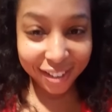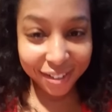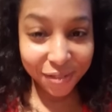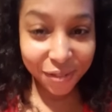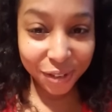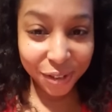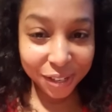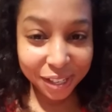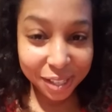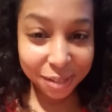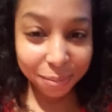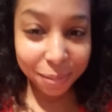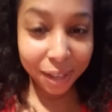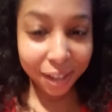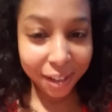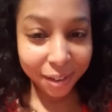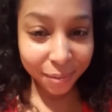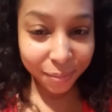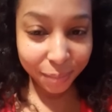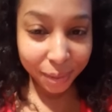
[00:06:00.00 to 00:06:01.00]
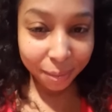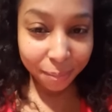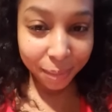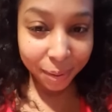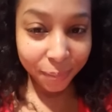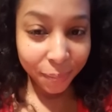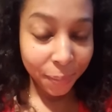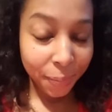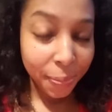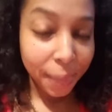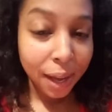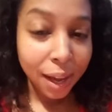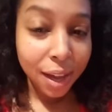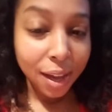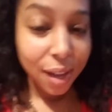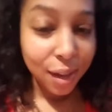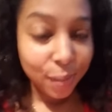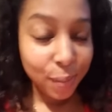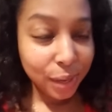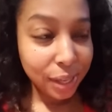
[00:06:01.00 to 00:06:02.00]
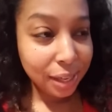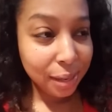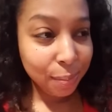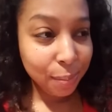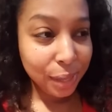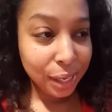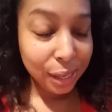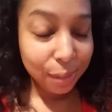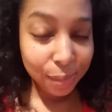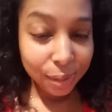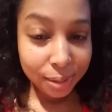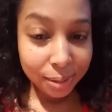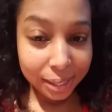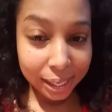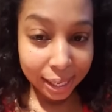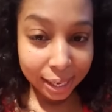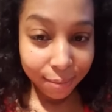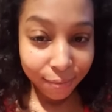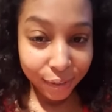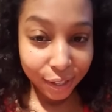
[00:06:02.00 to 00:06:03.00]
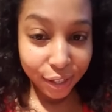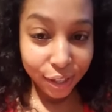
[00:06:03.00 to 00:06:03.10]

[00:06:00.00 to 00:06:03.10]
the phone is um, beeping. But the minimum time for